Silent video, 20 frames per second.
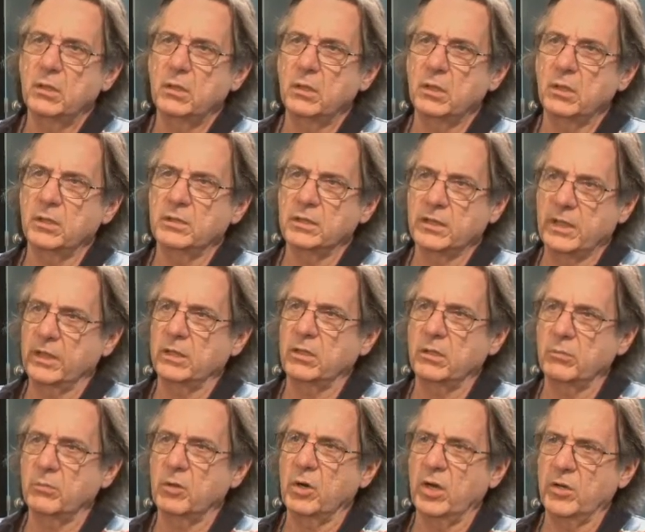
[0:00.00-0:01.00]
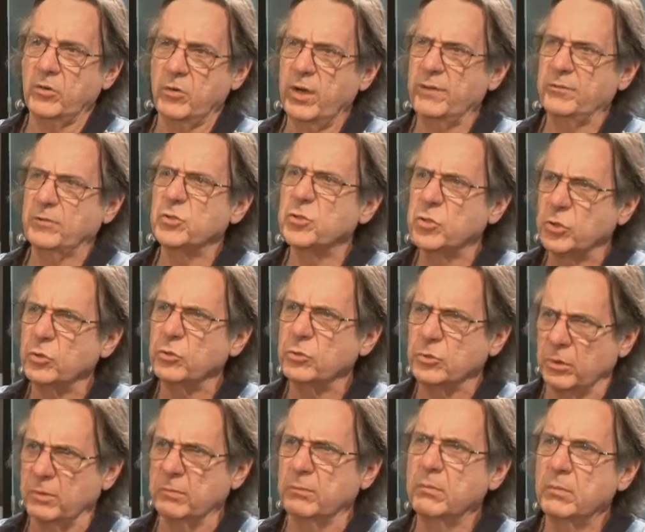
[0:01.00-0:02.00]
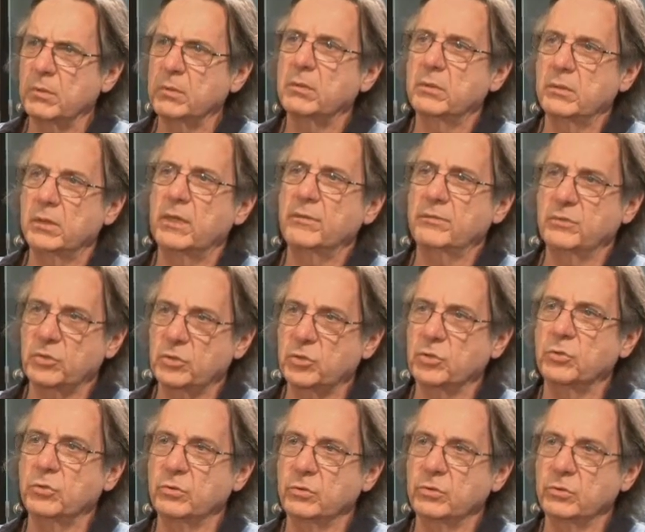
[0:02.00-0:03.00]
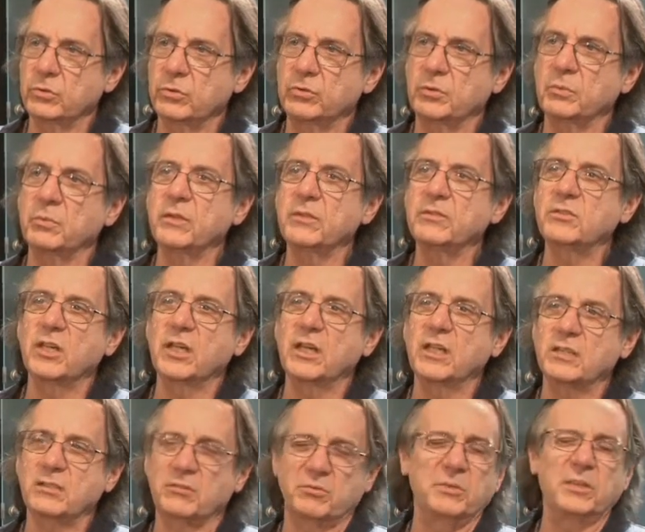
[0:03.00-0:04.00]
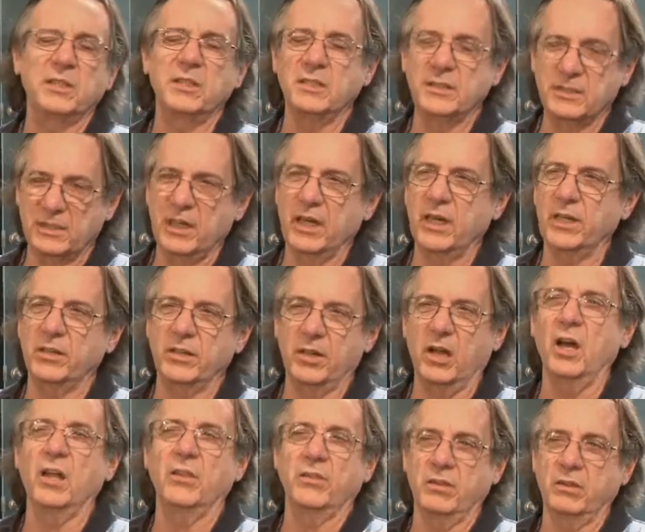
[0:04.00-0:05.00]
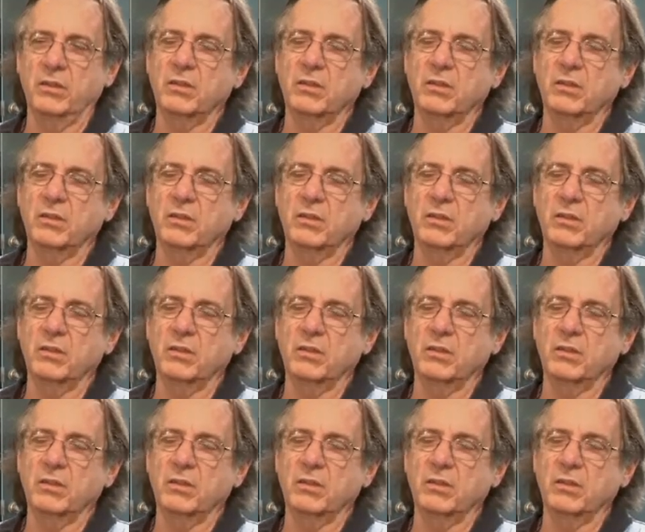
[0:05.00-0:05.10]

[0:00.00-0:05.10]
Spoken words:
to get them right. You have to tune them, the tools, and we've just really started, I think.